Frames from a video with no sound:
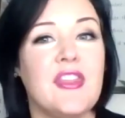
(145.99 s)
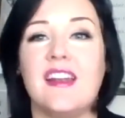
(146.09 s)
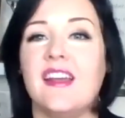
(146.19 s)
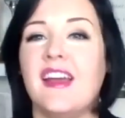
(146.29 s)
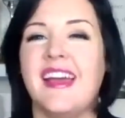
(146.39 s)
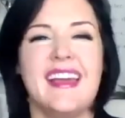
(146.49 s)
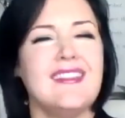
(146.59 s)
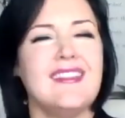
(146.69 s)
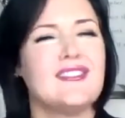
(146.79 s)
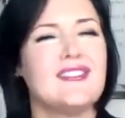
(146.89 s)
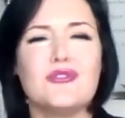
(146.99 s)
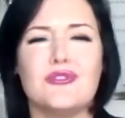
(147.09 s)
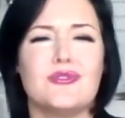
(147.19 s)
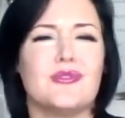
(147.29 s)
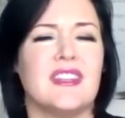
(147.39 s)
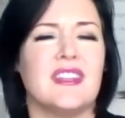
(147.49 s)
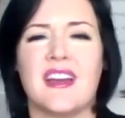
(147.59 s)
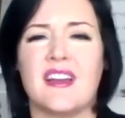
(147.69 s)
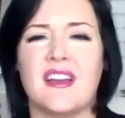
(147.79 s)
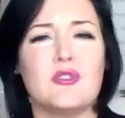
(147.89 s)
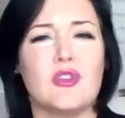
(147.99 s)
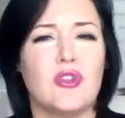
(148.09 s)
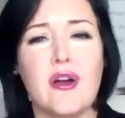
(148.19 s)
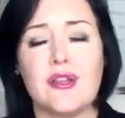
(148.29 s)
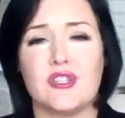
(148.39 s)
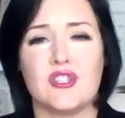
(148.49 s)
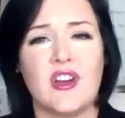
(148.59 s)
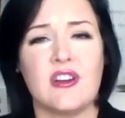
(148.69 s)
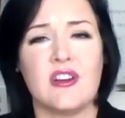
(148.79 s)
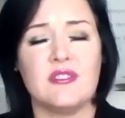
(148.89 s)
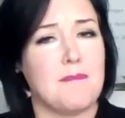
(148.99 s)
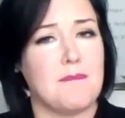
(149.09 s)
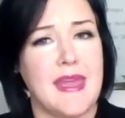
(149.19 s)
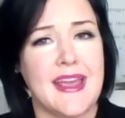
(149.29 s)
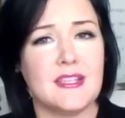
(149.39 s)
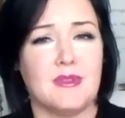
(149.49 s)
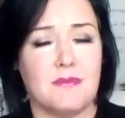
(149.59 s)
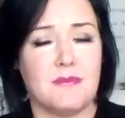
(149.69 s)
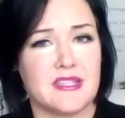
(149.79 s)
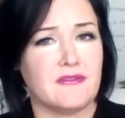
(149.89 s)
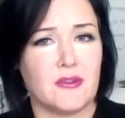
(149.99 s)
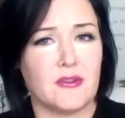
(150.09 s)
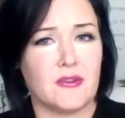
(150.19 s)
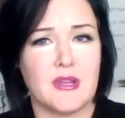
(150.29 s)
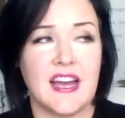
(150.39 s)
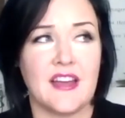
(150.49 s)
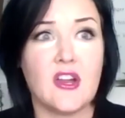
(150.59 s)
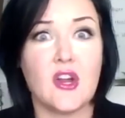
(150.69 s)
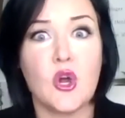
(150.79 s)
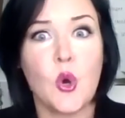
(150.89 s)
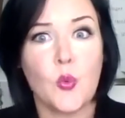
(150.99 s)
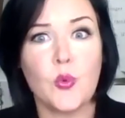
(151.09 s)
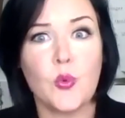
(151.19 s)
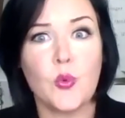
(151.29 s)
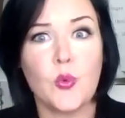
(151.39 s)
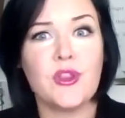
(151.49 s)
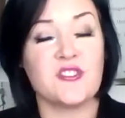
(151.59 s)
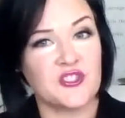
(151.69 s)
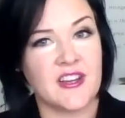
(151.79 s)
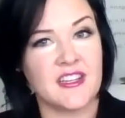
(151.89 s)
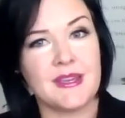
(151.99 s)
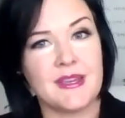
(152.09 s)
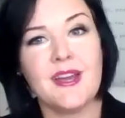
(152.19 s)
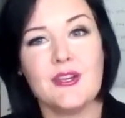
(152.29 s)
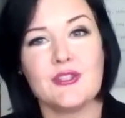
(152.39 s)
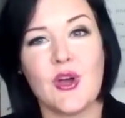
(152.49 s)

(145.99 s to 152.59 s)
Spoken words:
and the social stories that comes along and the struggles that makes when the misinformation's out there really is frustrating to me.